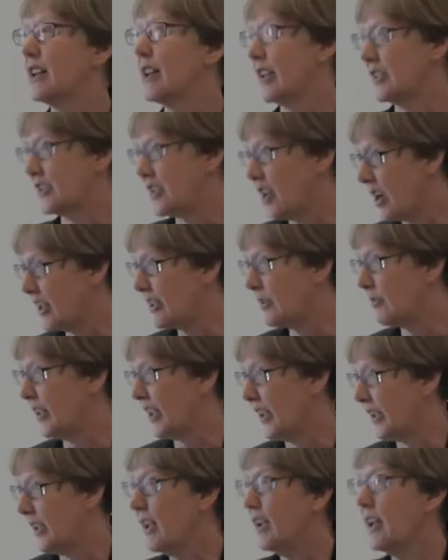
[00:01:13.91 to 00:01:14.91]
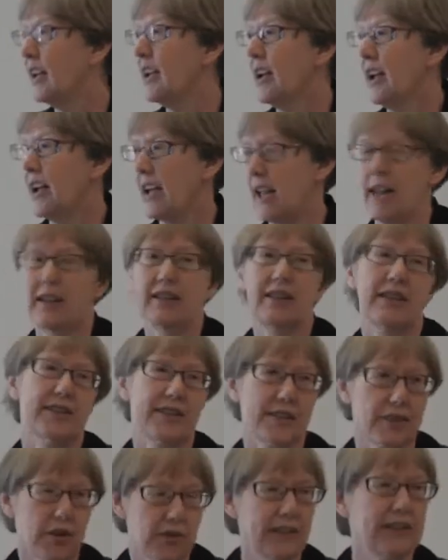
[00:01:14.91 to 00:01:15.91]
autonomy. And
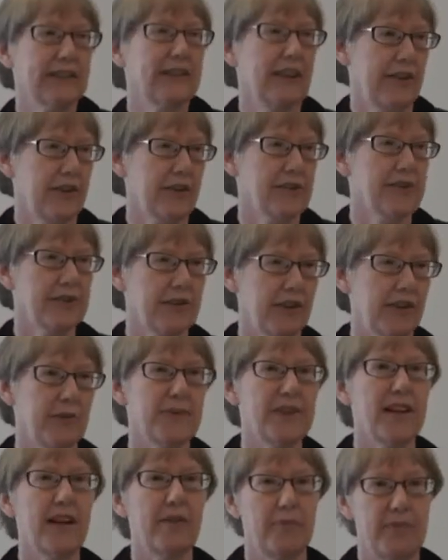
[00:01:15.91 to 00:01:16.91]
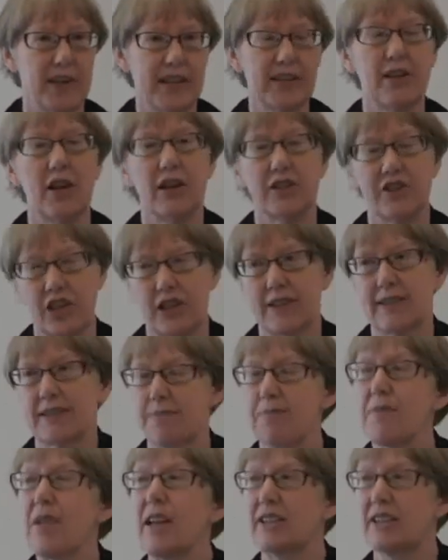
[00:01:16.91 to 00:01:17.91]
historically, those groups have been not just
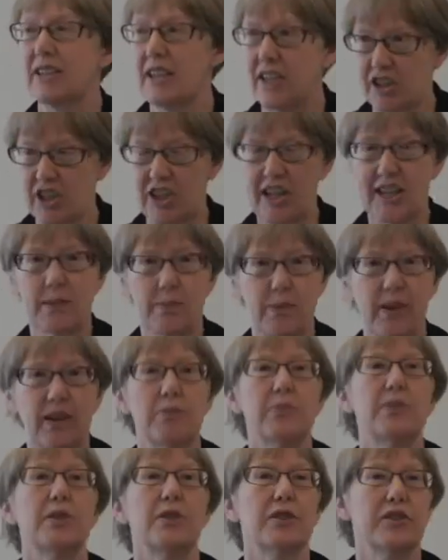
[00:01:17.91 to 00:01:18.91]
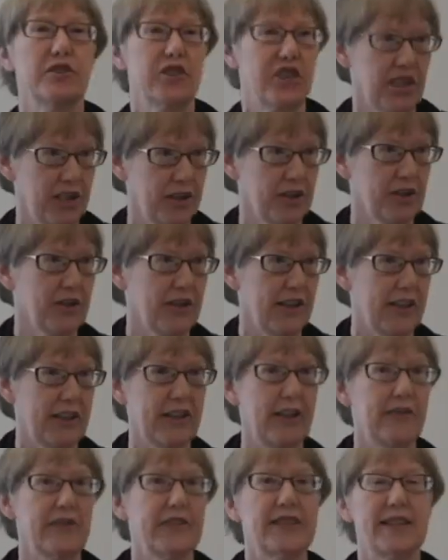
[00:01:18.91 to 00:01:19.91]
indigenous people, children,
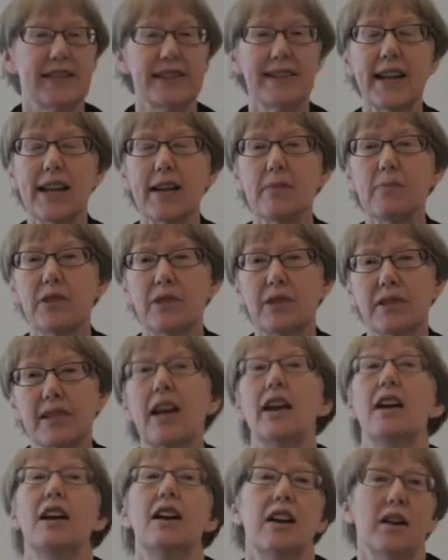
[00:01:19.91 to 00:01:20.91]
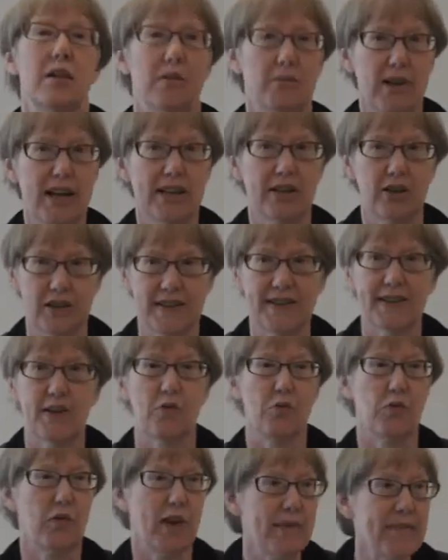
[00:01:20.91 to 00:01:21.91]
and the disabled, but
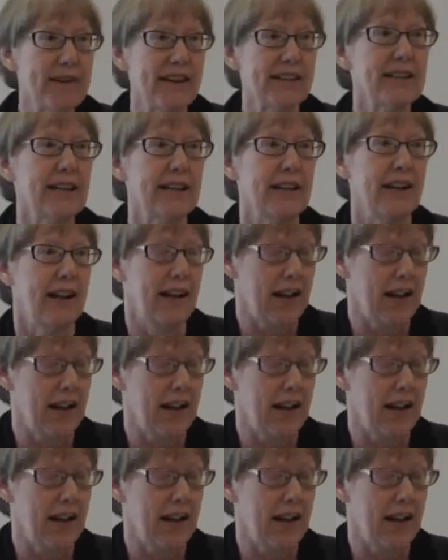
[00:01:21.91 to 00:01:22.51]
also women.